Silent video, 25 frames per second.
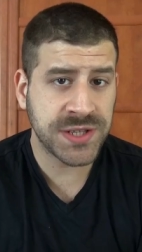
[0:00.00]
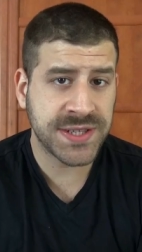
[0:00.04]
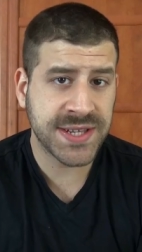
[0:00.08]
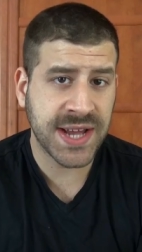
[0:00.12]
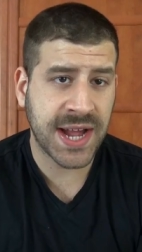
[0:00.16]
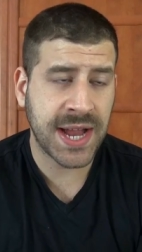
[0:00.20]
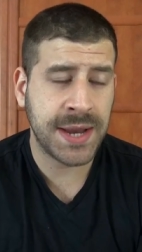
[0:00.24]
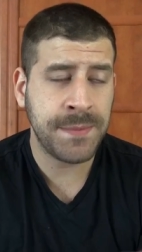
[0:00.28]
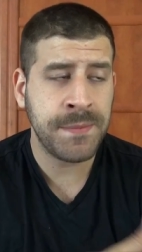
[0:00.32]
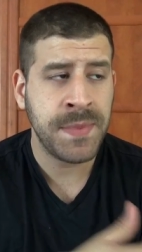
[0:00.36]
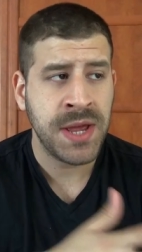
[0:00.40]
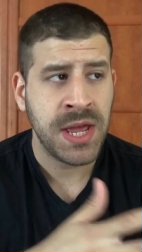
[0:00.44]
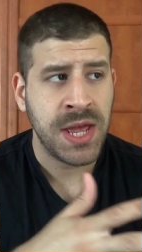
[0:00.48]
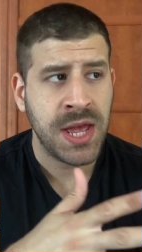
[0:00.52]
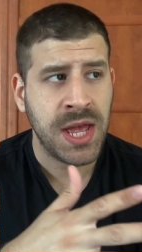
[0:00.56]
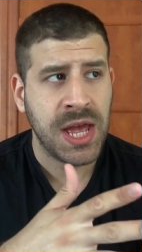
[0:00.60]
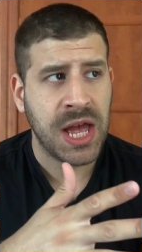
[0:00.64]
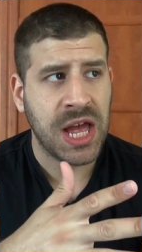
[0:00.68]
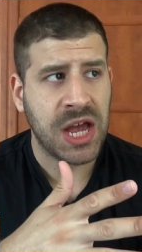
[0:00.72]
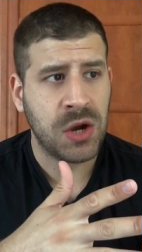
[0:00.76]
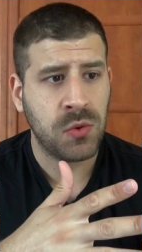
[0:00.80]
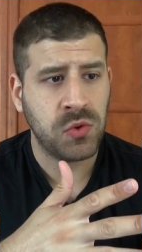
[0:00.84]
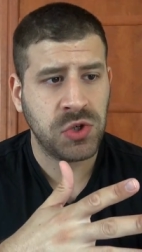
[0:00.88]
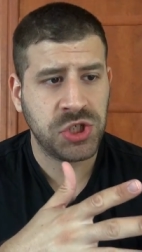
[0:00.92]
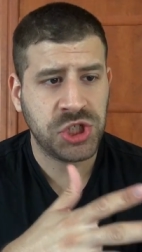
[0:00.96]
time,
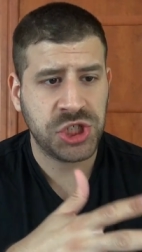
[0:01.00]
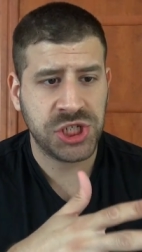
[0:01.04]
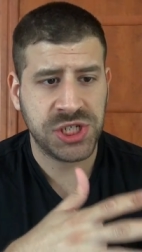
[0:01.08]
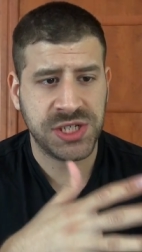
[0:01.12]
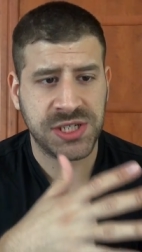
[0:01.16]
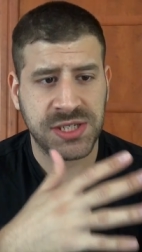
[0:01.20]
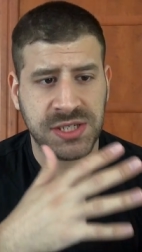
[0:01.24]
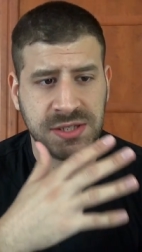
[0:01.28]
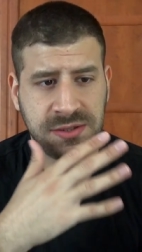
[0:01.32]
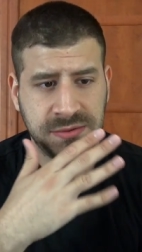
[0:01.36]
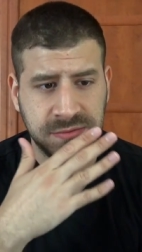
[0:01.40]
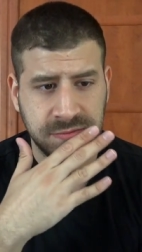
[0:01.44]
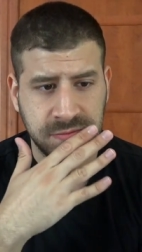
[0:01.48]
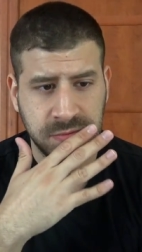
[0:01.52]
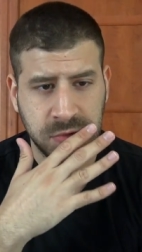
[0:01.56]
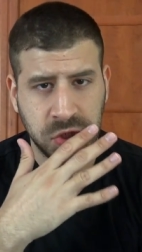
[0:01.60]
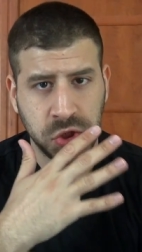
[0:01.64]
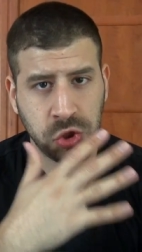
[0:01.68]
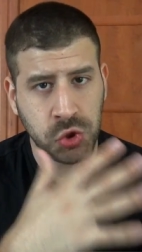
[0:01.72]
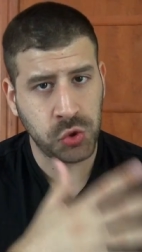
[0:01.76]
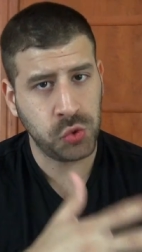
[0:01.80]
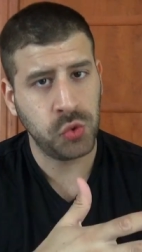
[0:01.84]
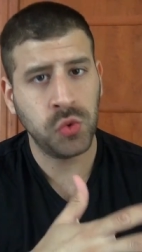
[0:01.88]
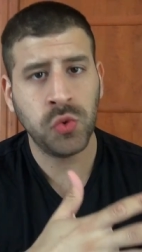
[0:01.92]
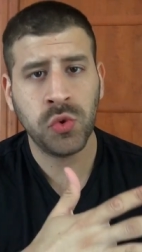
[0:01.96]
I would just
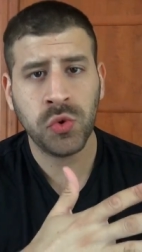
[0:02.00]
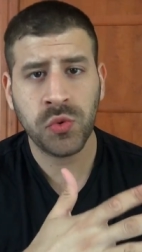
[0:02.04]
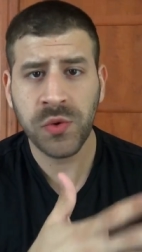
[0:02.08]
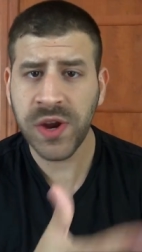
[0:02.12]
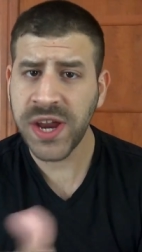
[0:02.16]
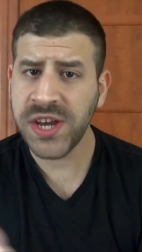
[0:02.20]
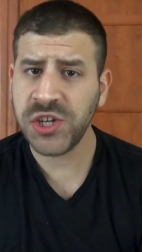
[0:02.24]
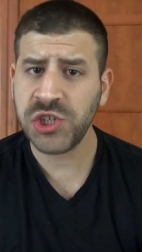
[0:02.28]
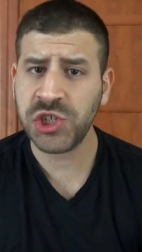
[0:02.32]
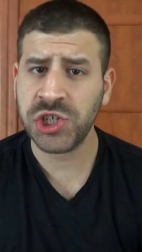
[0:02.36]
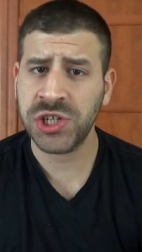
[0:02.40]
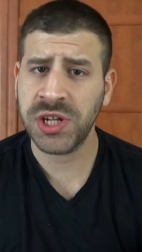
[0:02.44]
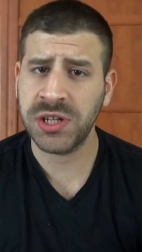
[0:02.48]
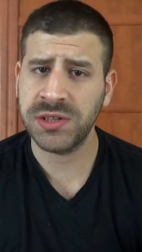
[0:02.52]
do creation.